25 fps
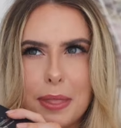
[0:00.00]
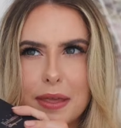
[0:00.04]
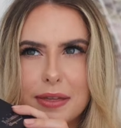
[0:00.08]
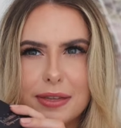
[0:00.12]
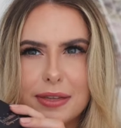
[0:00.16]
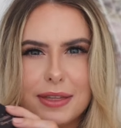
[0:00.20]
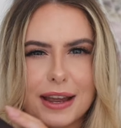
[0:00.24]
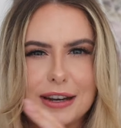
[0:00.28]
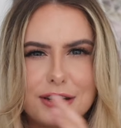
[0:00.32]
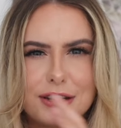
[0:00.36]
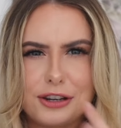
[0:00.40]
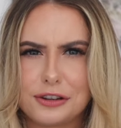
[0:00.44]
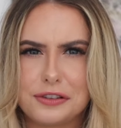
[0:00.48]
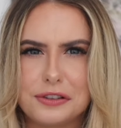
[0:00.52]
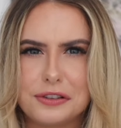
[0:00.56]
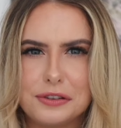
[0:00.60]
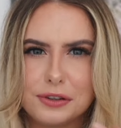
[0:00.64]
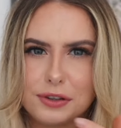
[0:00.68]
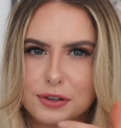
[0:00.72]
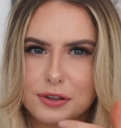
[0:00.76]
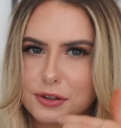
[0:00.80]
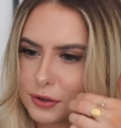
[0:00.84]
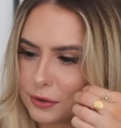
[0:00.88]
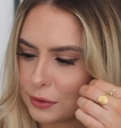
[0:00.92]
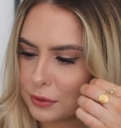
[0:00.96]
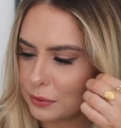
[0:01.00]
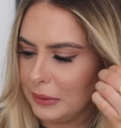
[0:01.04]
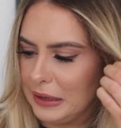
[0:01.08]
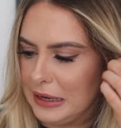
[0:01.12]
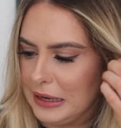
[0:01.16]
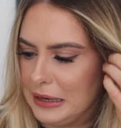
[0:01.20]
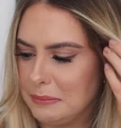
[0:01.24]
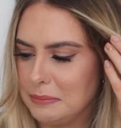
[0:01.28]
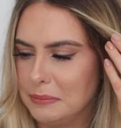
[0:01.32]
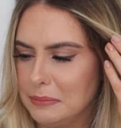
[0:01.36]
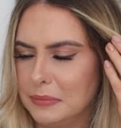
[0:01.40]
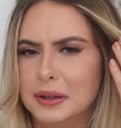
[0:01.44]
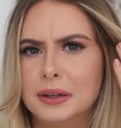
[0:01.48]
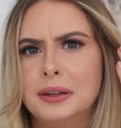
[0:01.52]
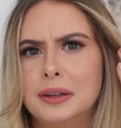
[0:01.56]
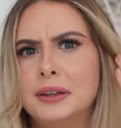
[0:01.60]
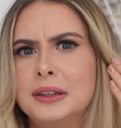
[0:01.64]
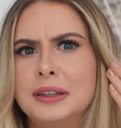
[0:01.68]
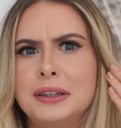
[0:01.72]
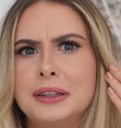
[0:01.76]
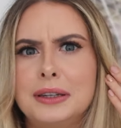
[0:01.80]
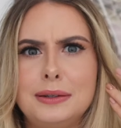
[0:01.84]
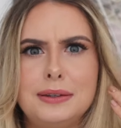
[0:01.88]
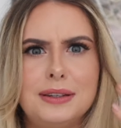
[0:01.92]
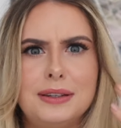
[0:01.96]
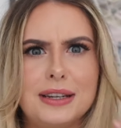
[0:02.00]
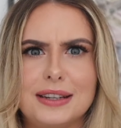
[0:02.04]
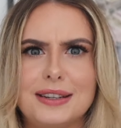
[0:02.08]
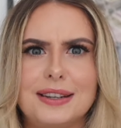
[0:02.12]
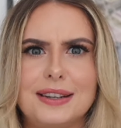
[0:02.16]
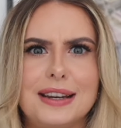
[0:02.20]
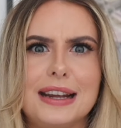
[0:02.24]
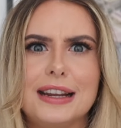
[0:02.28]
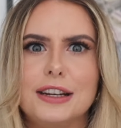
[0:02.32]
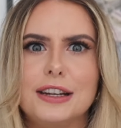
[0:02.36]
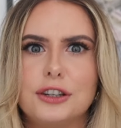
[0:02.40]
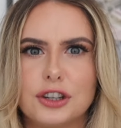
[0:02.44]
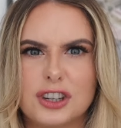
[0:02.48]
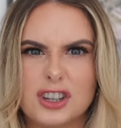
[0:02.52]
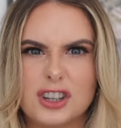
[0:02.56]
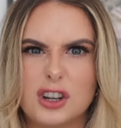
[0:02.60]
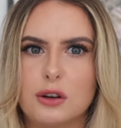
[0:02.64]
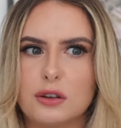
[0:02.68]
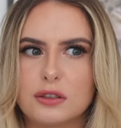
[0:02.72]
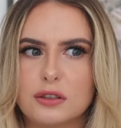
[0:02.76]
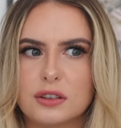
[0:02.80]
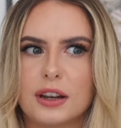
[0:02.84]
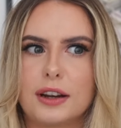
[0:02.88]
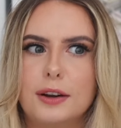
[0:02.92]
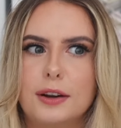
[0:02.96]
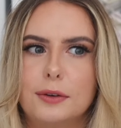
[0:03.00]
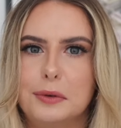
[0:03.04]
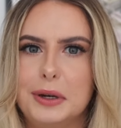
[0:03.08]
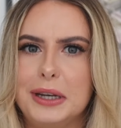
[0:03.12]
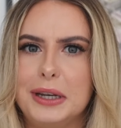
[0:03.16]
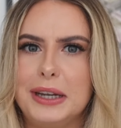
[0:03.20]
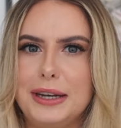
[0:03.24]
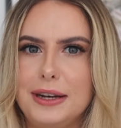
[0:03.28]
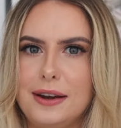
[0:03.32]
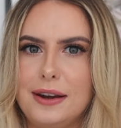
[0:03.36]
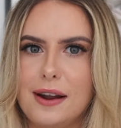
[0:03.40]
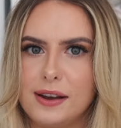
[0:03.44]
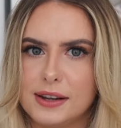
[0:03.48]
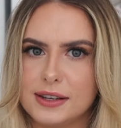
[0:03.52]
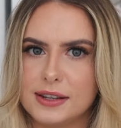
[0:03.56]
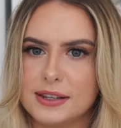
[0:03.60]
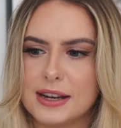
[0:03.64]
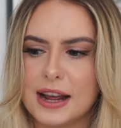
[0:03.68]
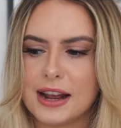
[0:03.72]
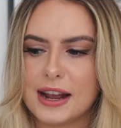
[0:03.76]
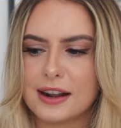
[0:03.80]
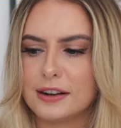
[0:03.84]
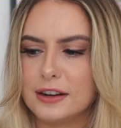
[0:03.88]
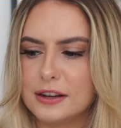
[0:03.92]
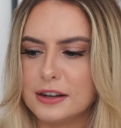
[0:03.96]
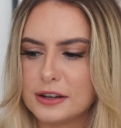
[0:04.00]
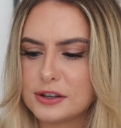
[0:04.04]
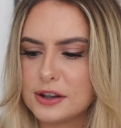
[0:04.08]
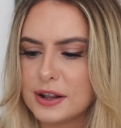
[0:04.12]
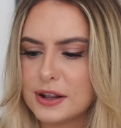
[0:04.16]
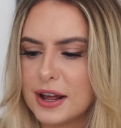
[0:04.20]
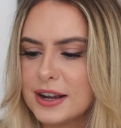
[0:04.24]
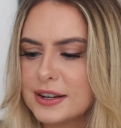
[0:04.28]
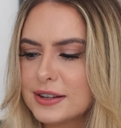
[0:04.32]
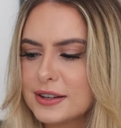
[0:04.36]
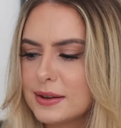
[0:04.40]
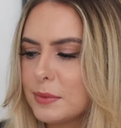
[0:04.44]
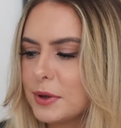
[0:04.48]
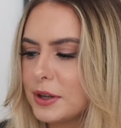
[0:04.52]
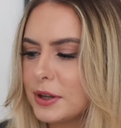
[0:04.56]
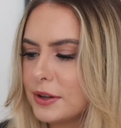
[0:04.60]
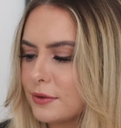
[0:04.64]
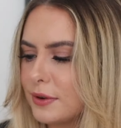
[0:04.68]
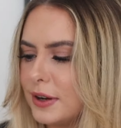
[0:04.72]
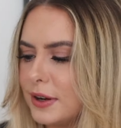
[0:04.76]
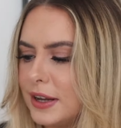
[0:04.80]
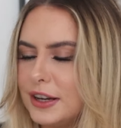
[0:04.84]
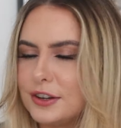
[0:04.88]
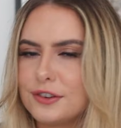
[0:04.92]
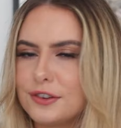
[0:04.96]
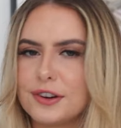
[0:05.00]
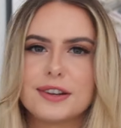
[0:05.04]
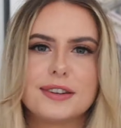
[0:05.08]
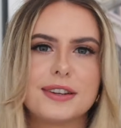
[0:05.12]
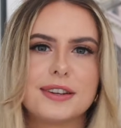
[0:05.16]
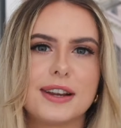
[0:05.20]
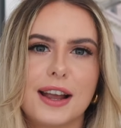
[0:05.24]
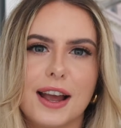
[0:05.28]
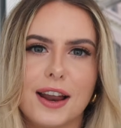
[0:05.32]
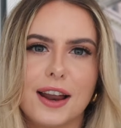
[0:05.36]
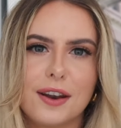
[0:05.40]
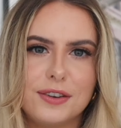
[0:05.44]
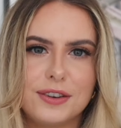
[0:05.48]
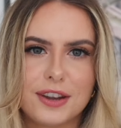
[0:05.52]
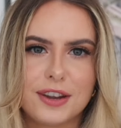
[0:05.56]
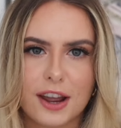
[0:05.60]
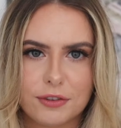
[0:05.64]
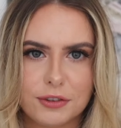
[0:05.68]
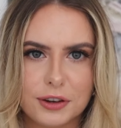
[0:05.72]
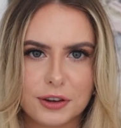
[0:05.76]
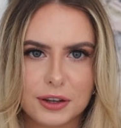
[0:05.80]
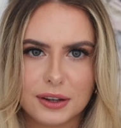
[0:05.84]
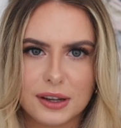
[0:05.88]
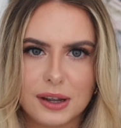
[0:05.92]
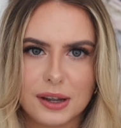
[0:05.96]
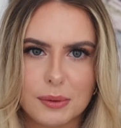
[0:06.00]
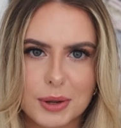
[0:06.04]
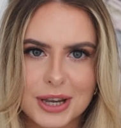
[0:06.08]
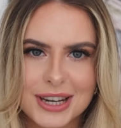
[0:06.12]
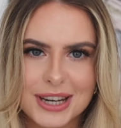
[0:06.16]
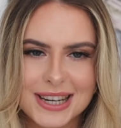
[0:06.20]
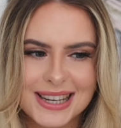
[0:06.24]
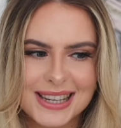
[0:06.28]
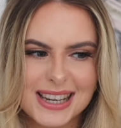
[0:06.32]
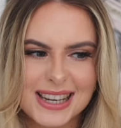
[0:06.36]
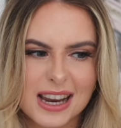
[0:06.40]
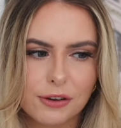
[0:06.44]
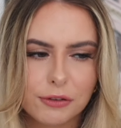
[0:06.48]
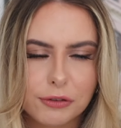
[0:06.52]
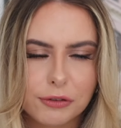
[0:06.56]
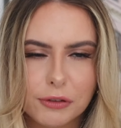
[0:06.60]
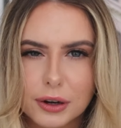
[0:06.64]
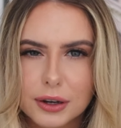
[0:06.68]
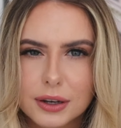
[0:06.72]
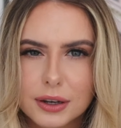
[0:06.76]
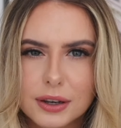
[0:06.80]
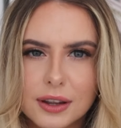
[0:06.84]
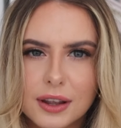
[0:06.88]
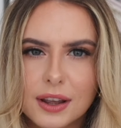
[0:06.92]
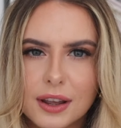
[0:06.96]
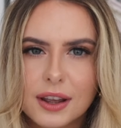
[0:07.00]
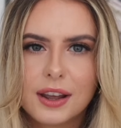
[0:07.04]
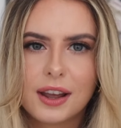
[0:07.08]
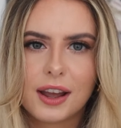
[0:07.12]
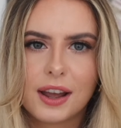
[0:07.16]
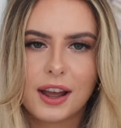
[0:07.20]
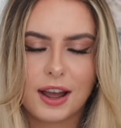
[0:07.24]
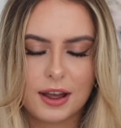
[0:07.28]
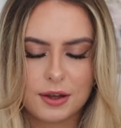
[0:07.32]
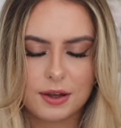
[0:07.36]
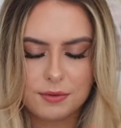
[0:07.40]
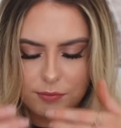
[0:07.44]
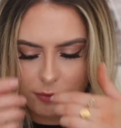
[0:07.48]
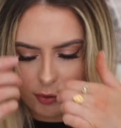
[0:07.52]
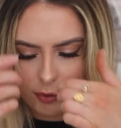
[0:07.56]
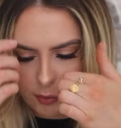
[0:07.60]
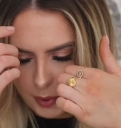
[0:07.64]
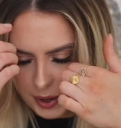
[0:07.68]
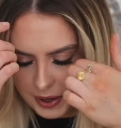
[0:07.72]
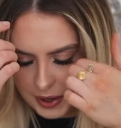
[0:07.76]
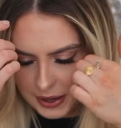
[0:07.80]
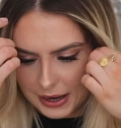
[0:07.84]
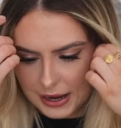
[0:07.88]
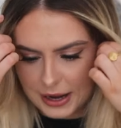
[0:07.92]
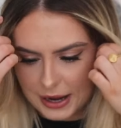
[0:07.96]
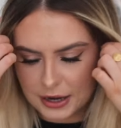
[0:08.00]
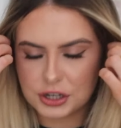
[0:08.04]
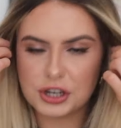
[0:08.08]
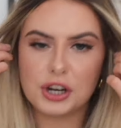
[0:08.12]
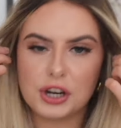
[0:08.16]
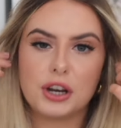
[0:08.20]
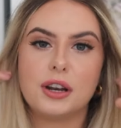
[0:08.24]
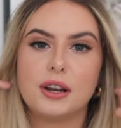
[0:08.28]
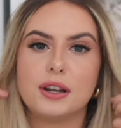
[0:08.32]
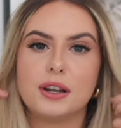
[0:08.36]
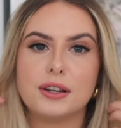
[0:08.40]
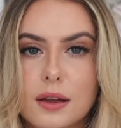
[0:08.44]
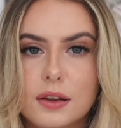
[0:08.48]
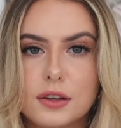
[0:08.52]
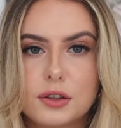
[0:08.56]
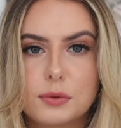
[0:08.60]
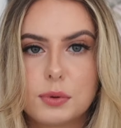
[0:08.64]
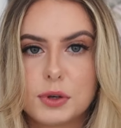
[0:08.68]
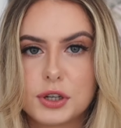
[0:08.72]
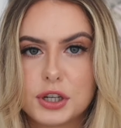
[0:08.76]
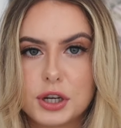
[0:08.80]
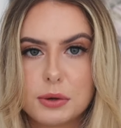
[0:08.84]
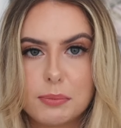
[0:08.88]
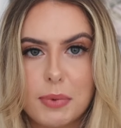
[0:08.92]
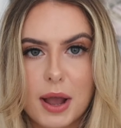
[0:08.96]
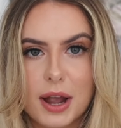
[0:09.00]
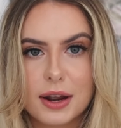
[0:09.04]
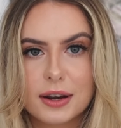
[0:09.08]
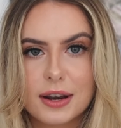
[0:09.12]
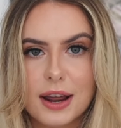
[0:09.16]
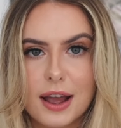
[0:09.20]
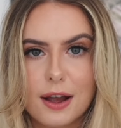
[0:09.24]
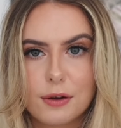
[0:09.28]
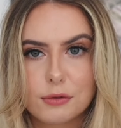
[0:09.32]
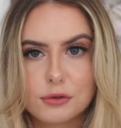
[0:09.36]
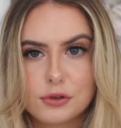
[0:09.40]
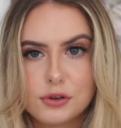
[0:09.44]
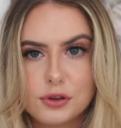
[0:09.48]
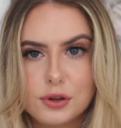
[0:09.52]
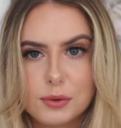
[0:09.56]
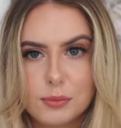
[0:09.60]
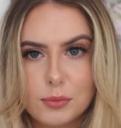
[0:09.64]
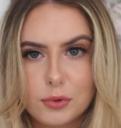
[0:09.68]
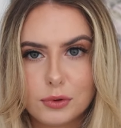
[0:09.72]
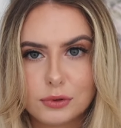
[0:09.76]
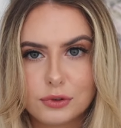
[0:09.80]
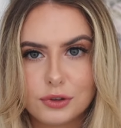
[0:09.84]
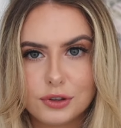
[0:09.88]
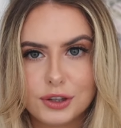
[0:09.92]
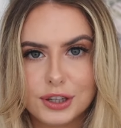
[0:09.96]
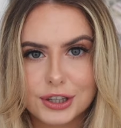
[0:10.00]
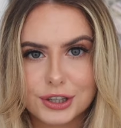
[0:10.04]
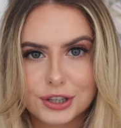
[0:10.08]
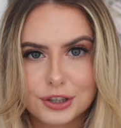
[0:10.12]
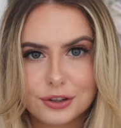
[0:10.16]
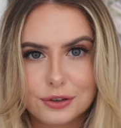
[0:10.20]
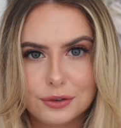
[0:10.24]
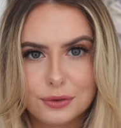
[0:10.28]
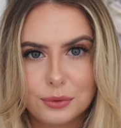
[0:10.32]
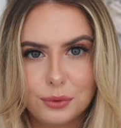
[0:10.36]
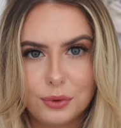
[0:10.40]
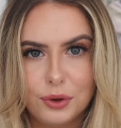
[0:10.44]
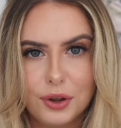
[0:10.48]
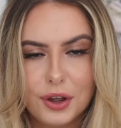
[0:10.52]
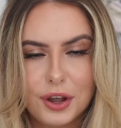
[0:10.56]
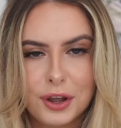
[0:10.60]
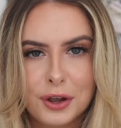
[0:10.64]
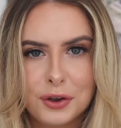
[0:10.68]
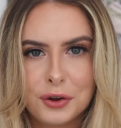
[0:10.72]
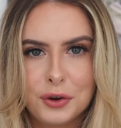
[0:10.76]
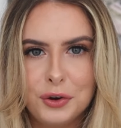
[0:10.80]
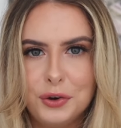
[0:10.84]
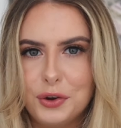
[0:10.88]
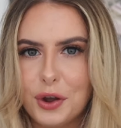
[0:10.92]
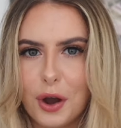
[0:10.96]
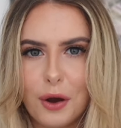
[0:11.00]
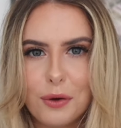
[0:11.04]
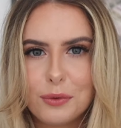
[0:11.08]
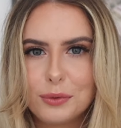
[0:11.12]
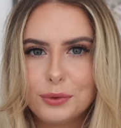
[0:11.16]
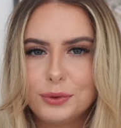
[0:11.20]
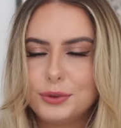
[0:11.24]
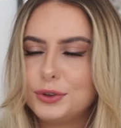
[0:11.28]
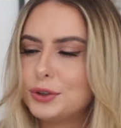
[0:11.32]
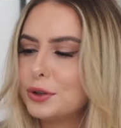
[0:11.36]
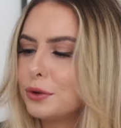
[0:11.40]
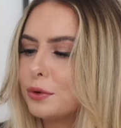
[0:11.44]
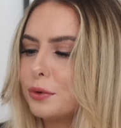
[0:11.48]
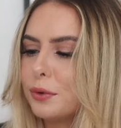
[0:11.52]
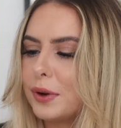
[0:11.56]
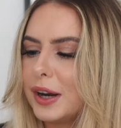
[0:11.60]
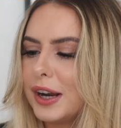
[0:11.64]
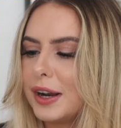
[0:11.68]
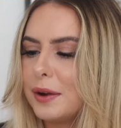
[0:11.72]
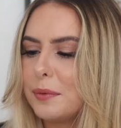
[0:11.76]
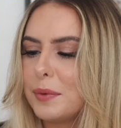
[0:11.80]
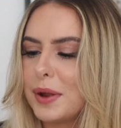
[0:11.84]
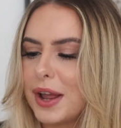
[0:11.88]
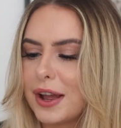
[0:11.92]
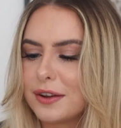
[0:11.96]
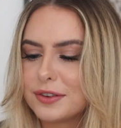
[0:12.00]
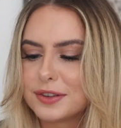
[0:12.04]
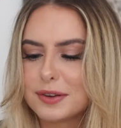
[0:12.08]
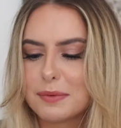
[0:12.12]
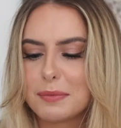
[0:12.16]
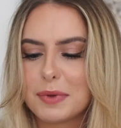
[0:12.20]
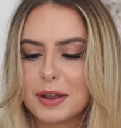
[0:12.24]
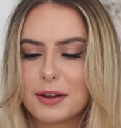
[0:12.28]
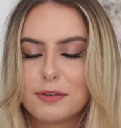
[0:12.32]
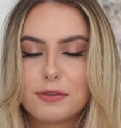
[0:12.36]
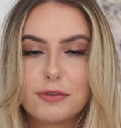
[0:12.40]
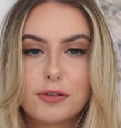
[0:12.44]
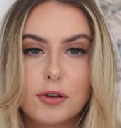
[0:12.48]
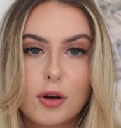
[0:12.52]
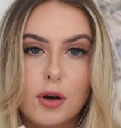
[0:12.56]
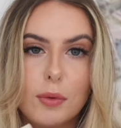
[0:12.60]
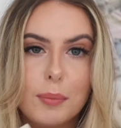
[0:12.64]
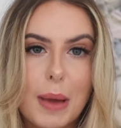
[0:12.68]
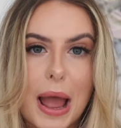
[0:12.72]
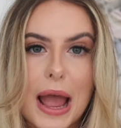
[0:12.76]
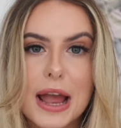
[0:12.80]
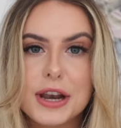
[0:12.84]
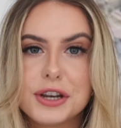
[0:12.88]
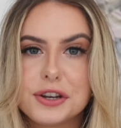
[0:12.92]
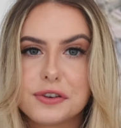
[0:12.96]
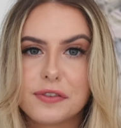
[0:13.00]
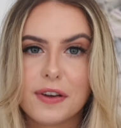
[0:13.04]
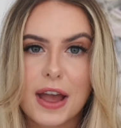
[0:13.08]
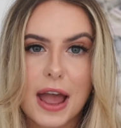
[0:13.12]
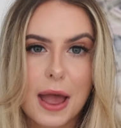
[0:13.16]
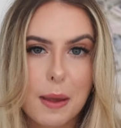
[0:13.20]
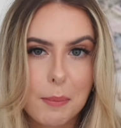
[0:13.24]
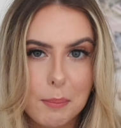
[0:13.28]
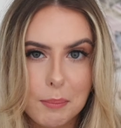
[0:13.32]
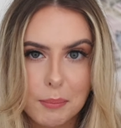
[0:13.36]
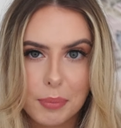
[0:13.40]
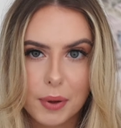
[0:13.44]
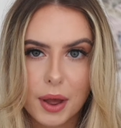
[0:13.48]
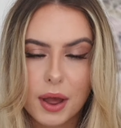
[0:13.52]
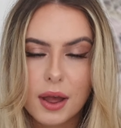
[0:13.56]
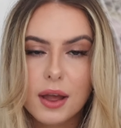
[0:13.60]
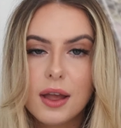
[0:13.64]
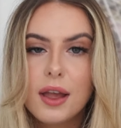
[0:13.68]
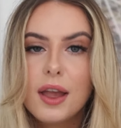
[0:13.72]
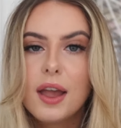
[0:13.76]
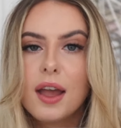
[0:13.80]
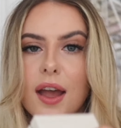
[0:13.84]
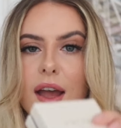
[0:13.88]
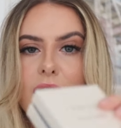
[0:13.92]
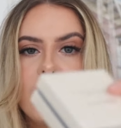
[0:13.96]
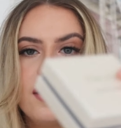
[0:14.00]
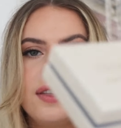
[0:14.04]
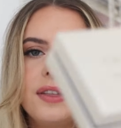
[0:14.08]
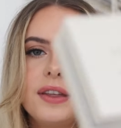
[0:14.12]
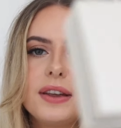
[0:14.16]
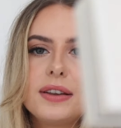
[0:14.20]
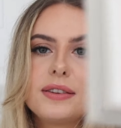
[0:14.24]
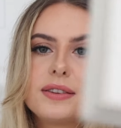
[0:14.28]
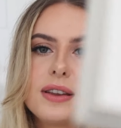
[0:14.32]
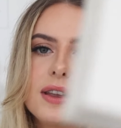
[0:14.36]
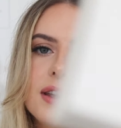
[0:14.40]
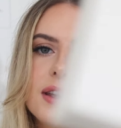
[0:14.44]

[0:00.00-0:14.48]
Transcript: that doesn't scream Disney, it just looks like a really nice necklace. So that is something that's really interesting and definitely a bit different um, for my collection. Switching back now to the more traditional gold jewellery, we have something from Edge of Ember and this